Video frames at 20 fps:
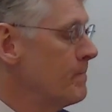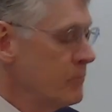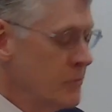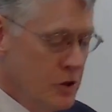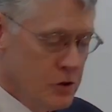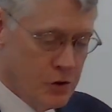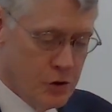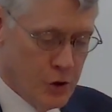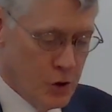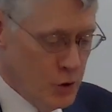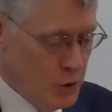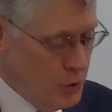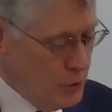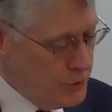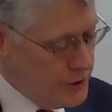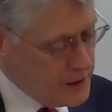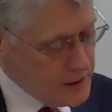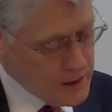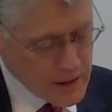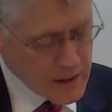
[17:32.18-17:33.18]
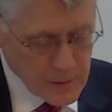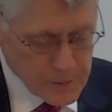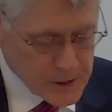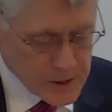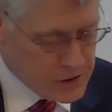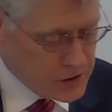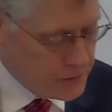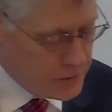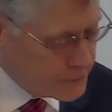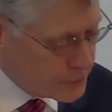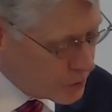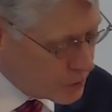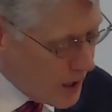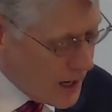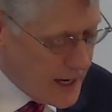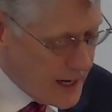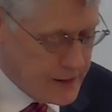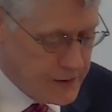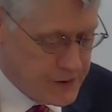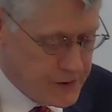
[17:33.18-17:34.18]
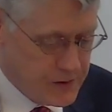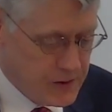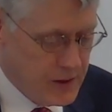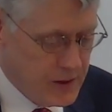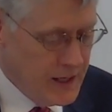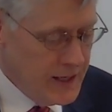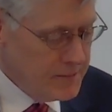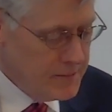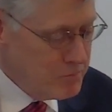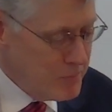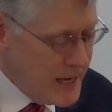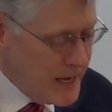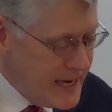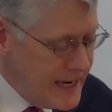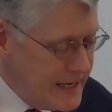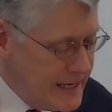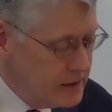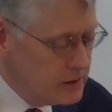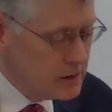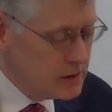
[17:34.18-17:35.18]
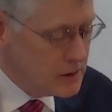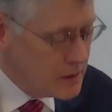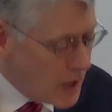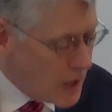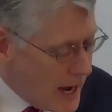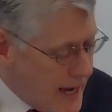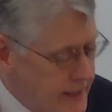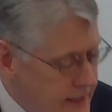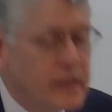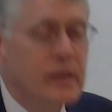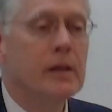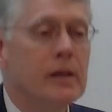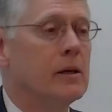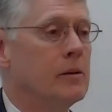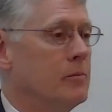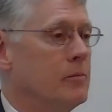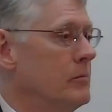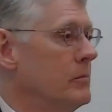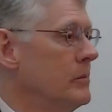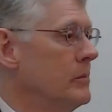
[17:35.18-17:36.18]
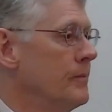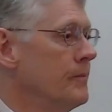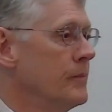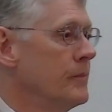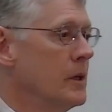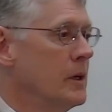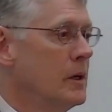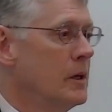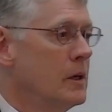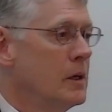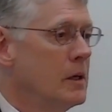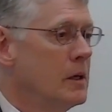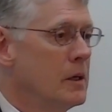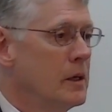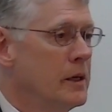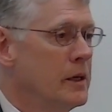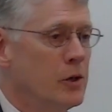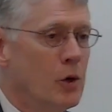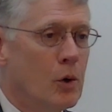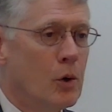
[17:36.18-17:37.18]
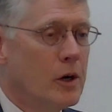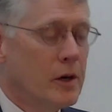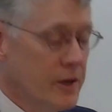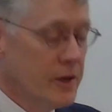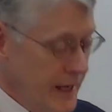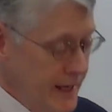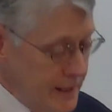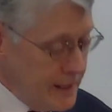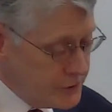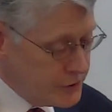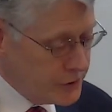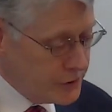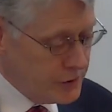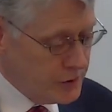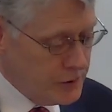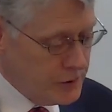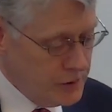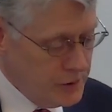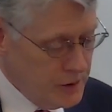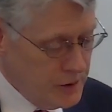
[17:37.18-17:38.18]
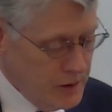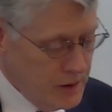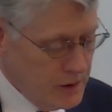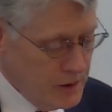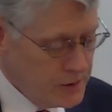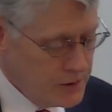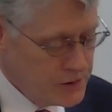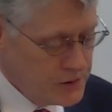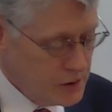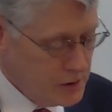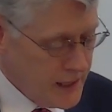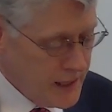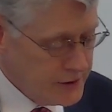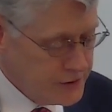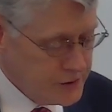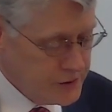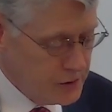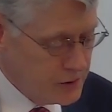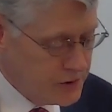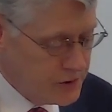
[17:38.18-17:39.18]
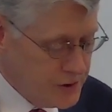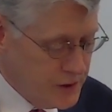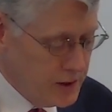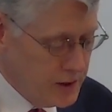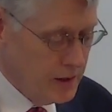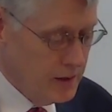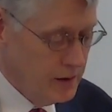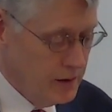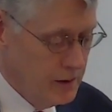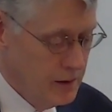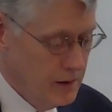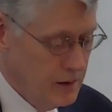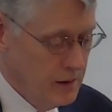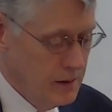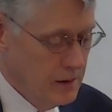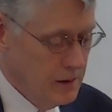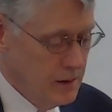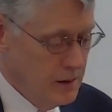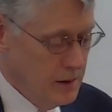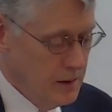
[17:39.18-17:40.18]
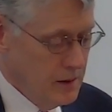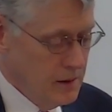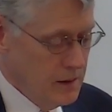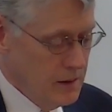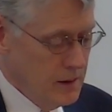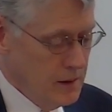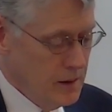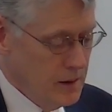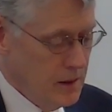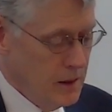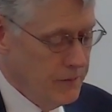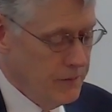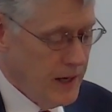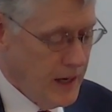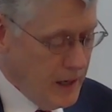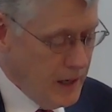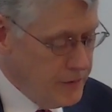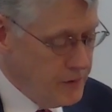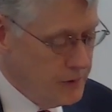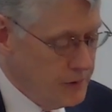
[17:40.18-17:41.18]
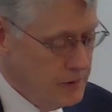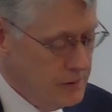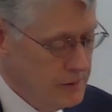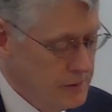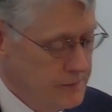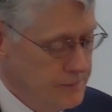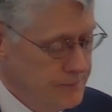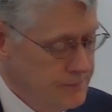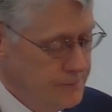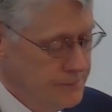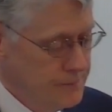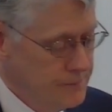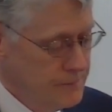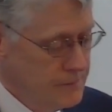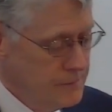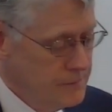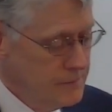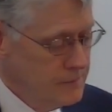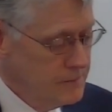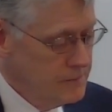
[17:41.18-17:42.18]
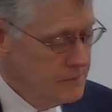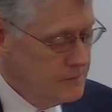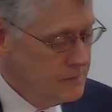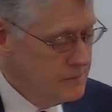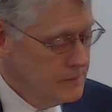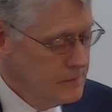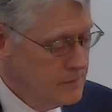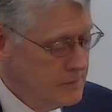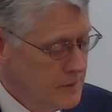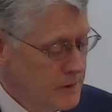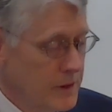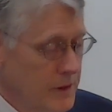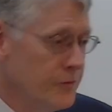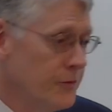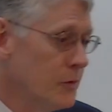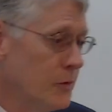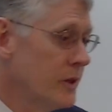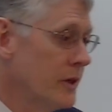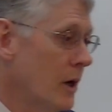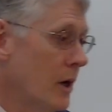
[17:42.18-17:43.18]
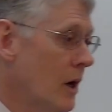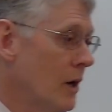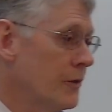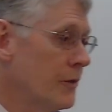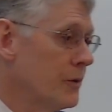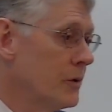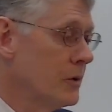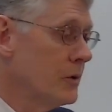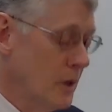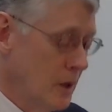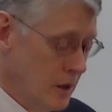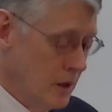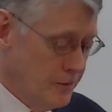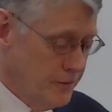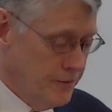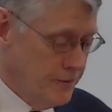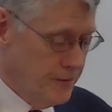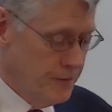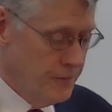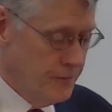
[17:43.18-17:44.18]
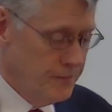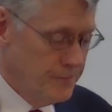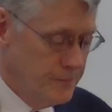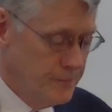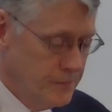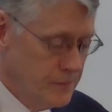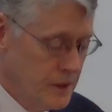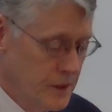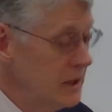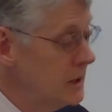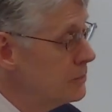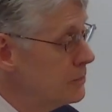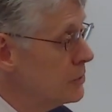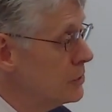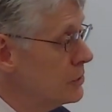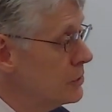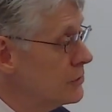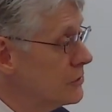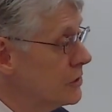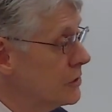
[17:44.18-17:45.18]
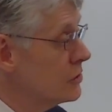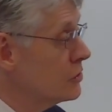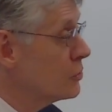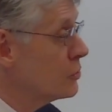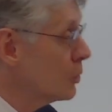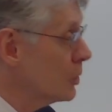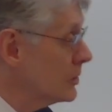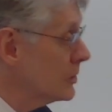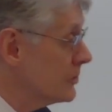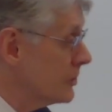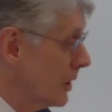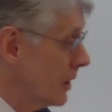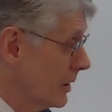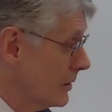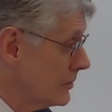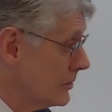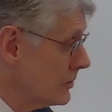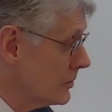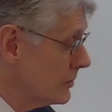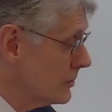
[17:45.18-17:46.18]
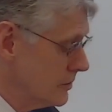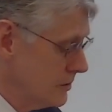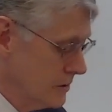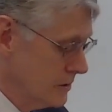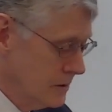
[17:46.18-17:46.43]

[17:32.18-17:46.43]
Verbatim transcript: to the image of Christ made like him in order to enter the celestial city of heaven. And therefore, the author of Hebrews exhorts us,